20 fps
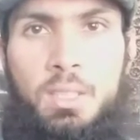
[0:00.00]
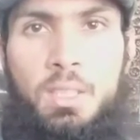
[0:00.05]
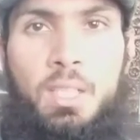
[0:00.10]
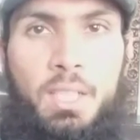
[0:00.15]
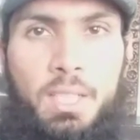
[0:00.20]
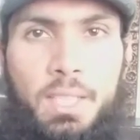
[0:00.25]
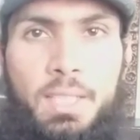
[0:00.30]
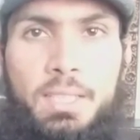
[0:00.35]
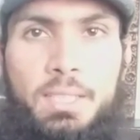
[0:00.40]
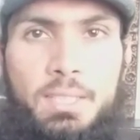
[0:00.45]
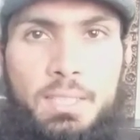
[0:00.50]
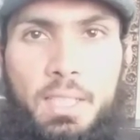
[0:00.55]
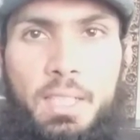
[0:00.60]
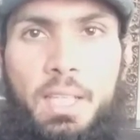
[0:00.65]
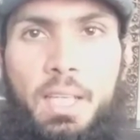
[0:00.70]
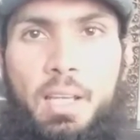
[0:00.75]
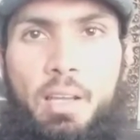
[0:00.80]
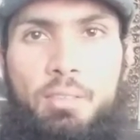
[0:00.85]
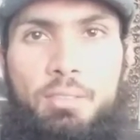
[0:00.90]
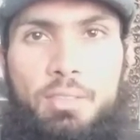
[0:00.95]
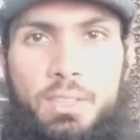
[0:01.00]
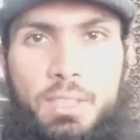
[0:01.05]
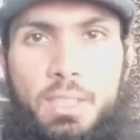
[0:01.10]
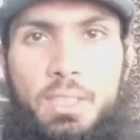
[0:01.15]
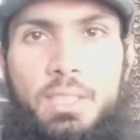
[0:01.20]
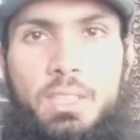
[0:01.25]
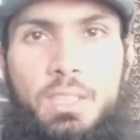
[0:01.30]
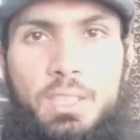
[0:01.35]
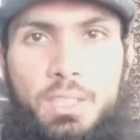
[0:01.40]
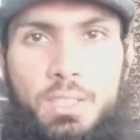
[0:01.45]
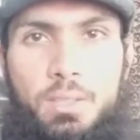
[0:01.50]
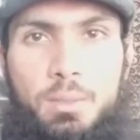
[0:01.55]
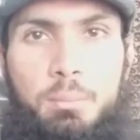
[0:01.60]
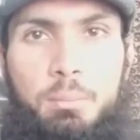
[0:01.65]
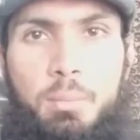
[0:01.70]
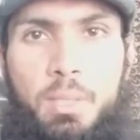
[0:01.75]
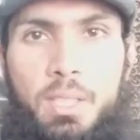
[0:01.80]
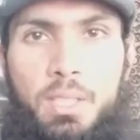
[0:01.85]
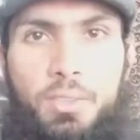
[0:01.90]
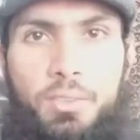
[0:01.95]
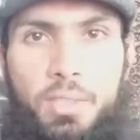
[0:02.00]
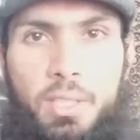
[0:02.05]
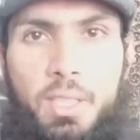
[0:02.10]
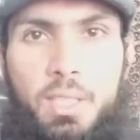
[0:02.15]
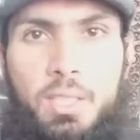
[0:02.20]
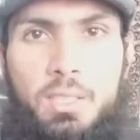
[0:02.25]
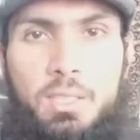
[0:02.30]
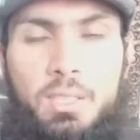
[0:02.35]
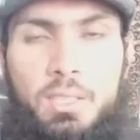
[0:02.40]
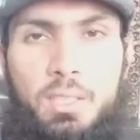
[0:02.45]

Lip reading: Yes, I have changed my dress.